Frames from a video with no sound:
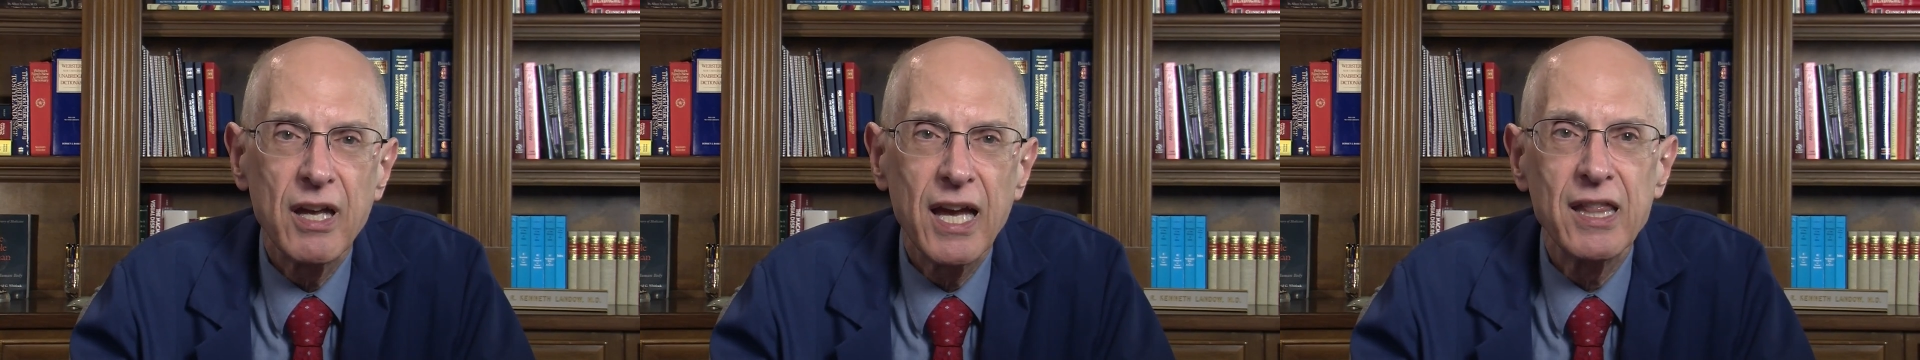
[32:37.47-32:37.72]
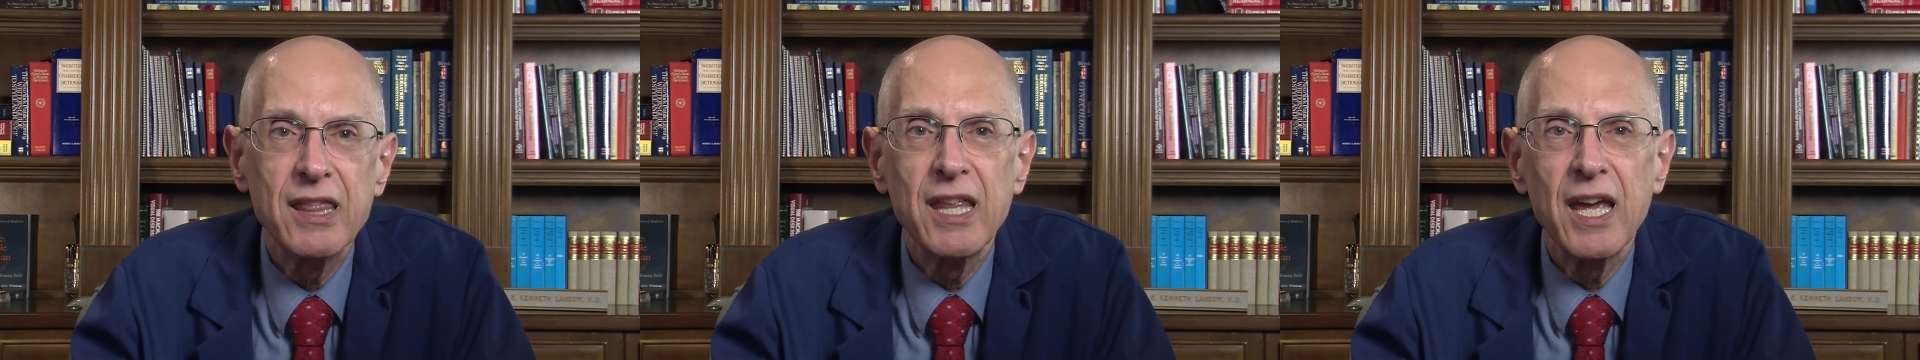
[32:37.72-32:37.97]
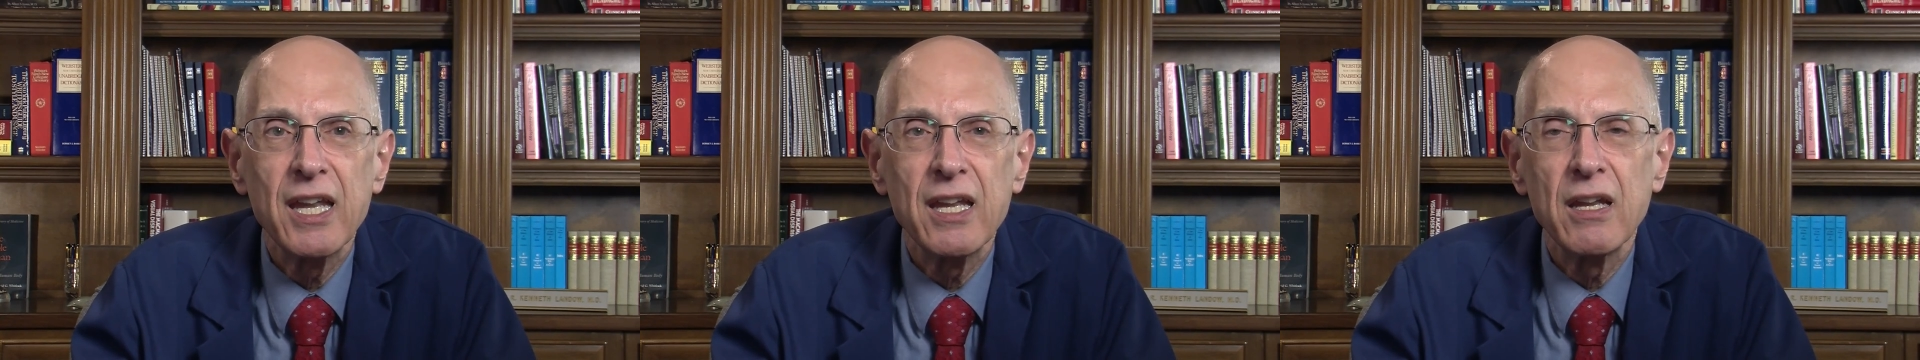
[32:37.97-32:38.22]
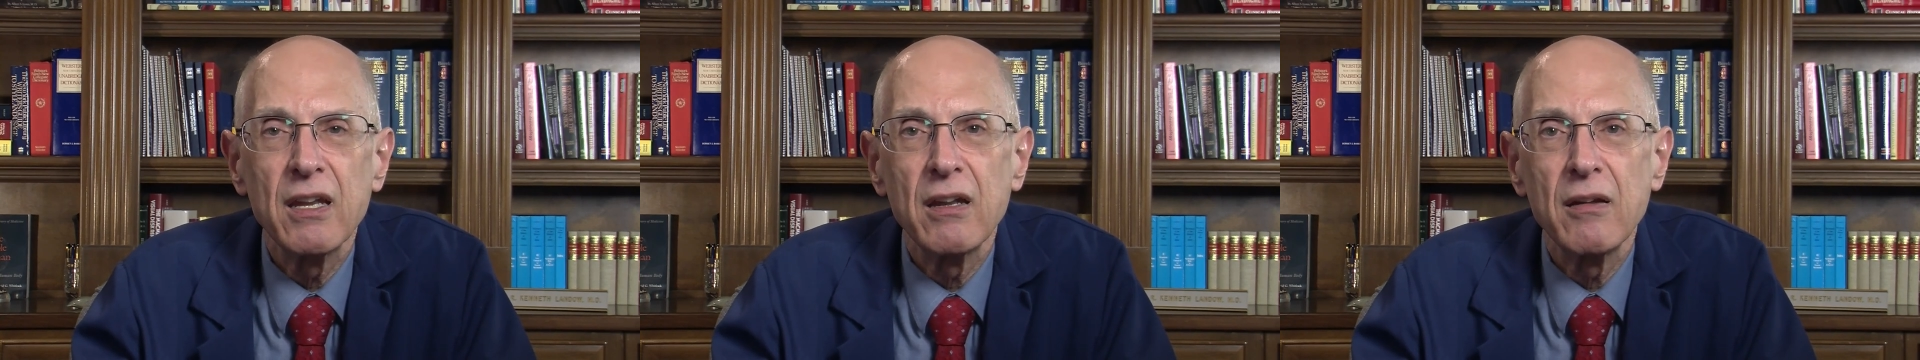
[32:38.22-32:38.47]
and
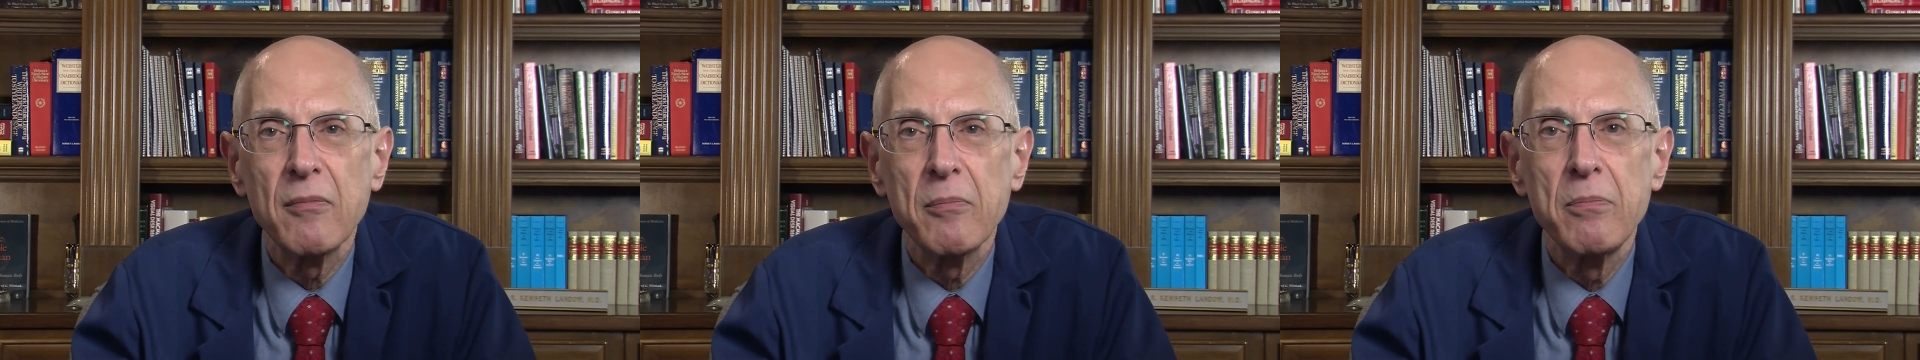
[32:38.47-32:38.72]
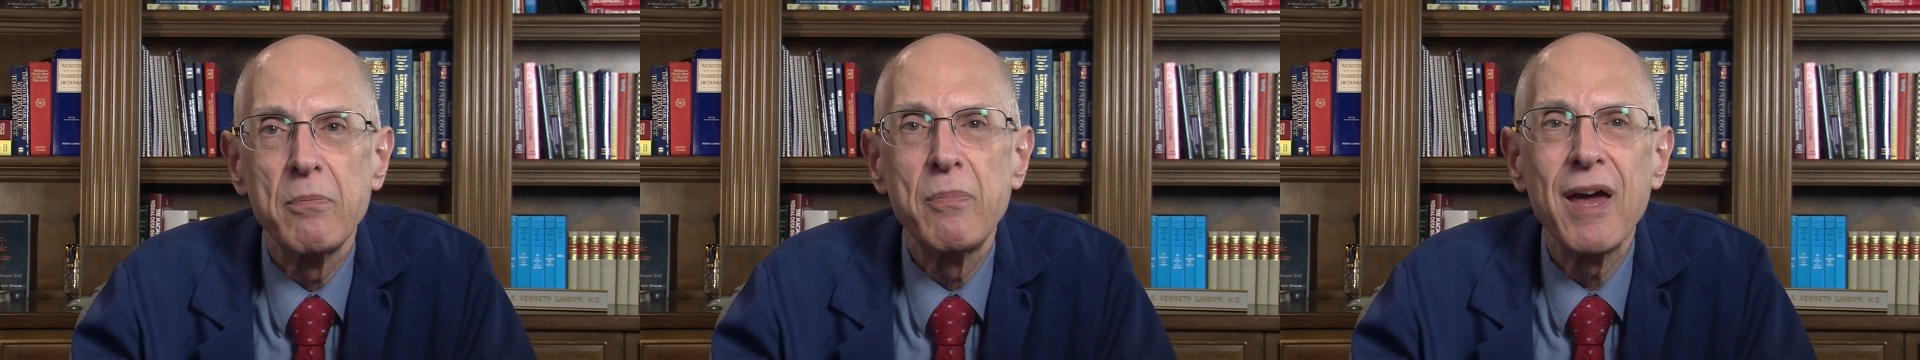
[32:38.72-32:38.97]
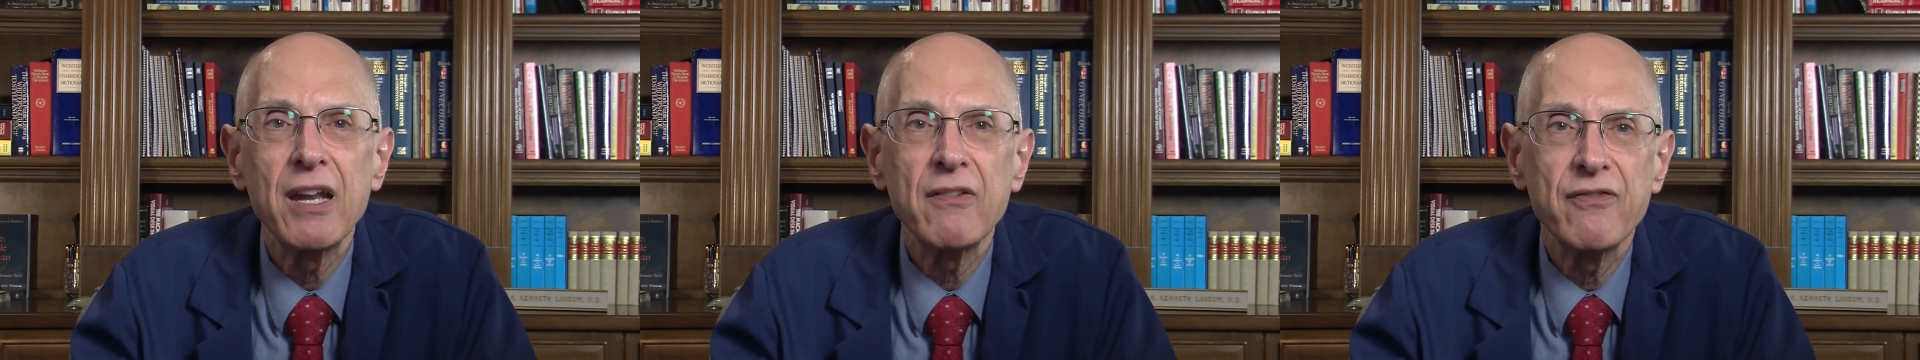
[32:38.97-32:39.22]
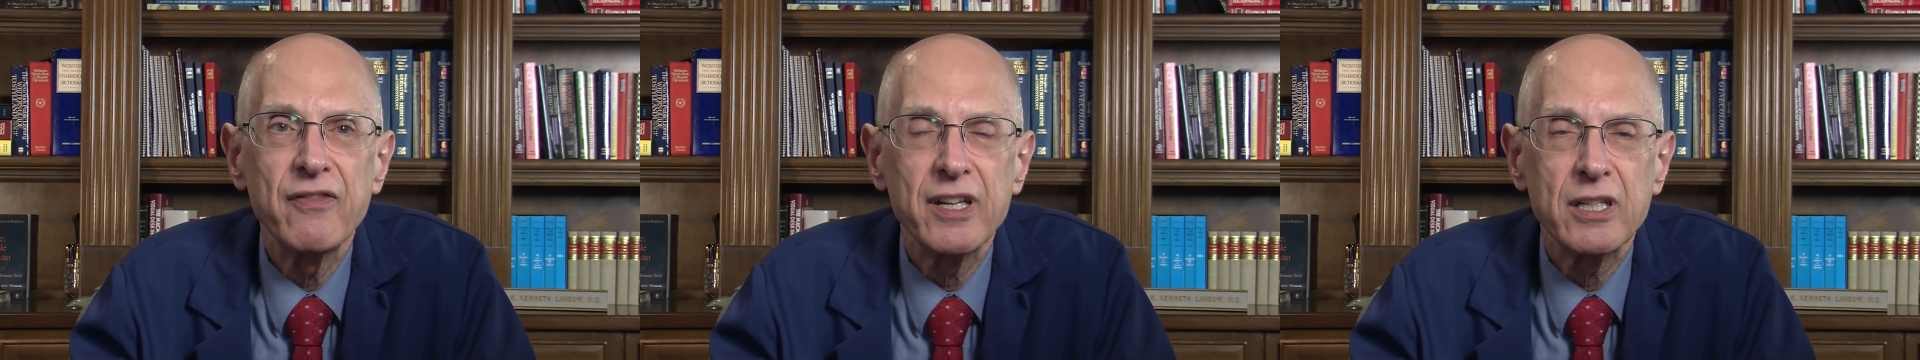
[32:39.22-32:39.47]
then
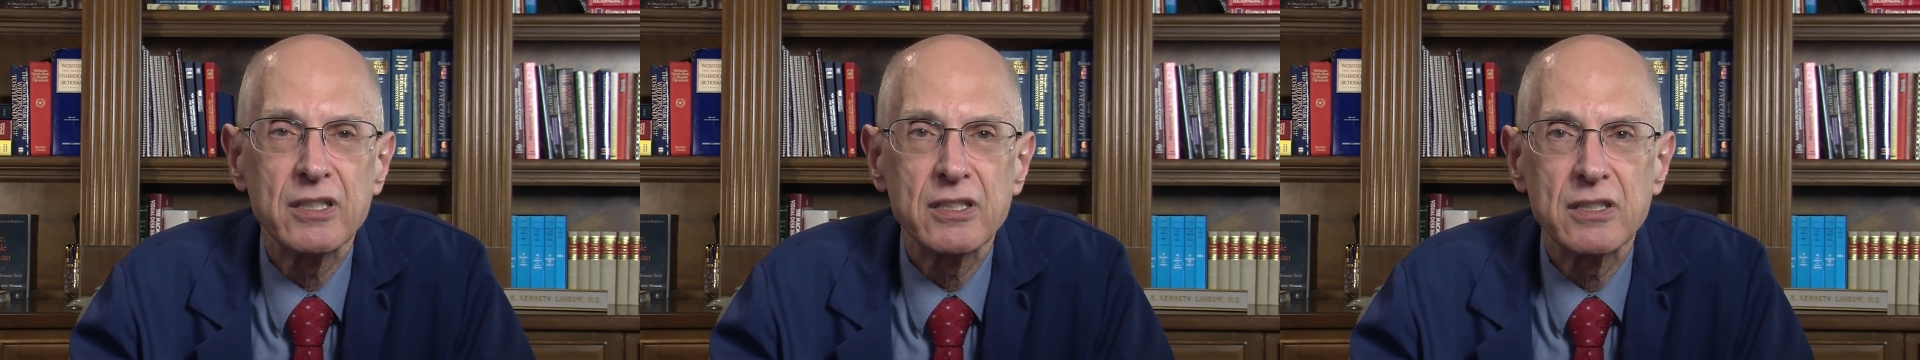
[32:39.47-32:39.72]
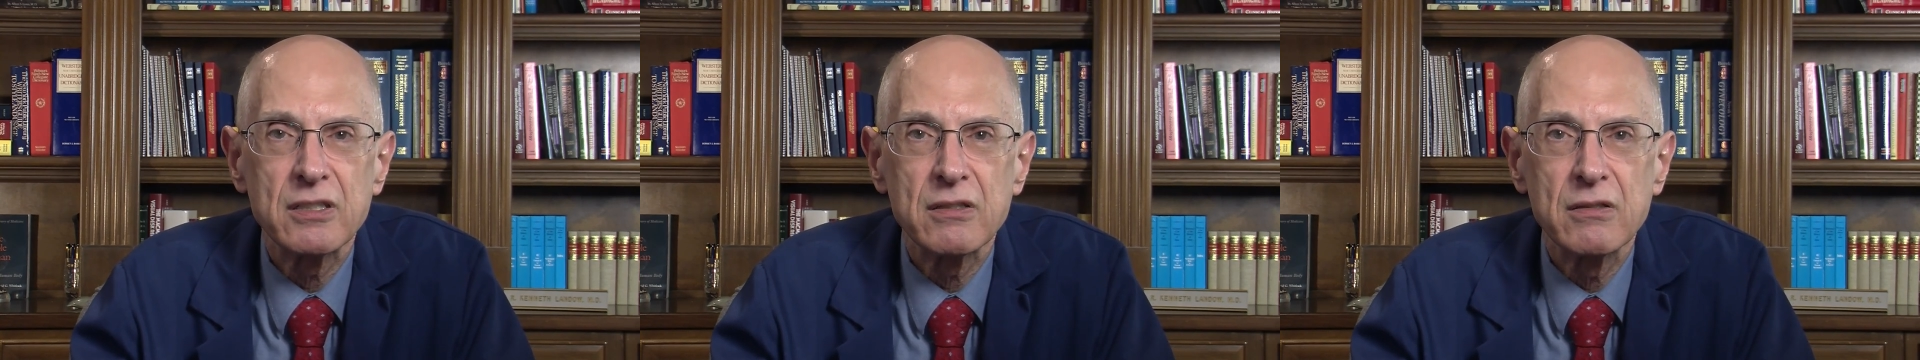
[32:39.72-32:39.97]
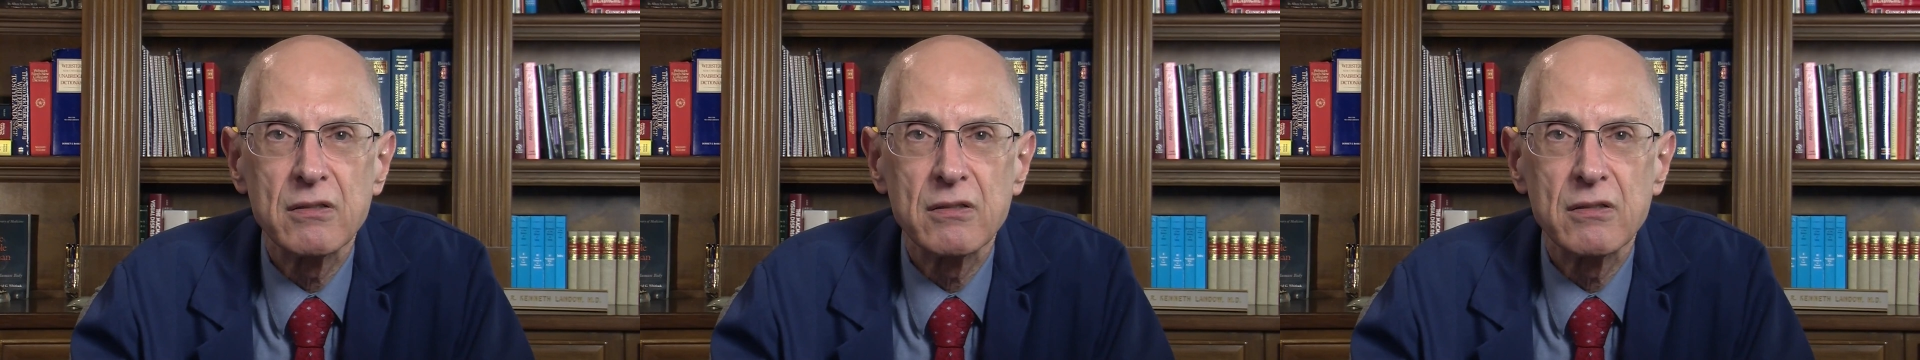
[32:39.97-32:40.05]
benefits,